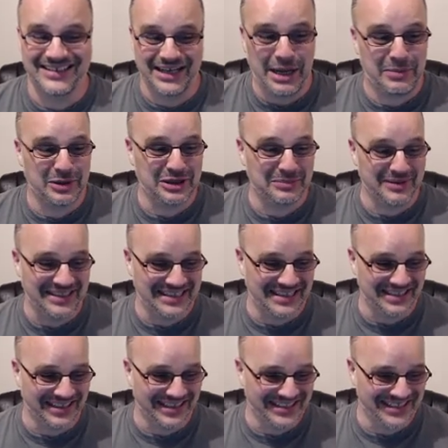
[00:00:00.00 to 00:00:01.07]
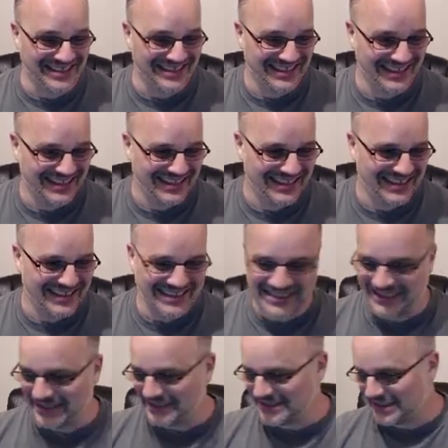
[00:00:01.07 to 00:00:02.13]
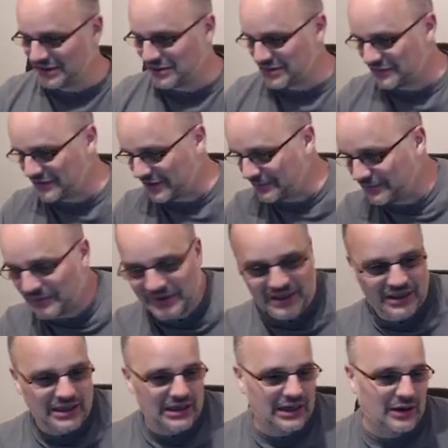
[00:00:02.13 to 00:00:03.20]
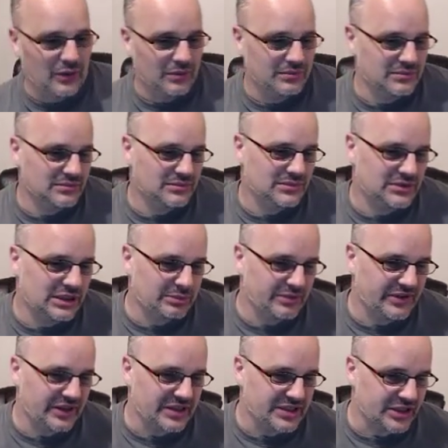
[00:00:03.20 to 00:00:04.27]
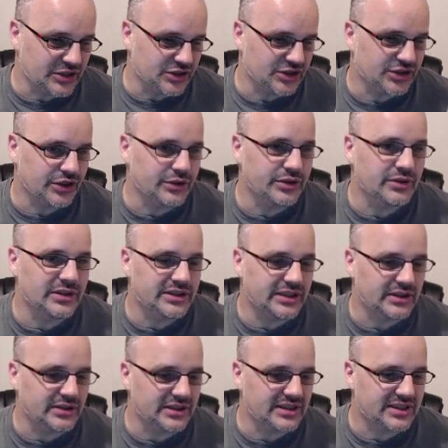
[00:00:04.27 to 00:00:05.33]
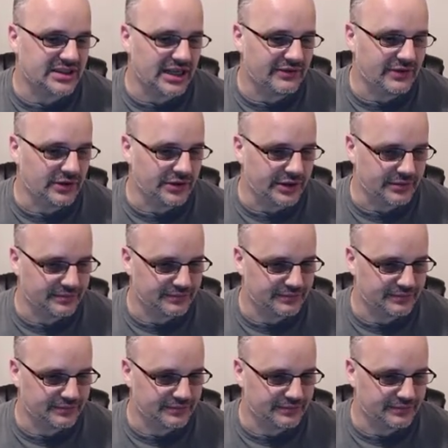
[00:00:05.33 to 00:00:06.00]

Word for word: I put the blinky lights in. Uh, so those are fun. Uh, a couple of things I can show you. Let's take a look at the scaffolding.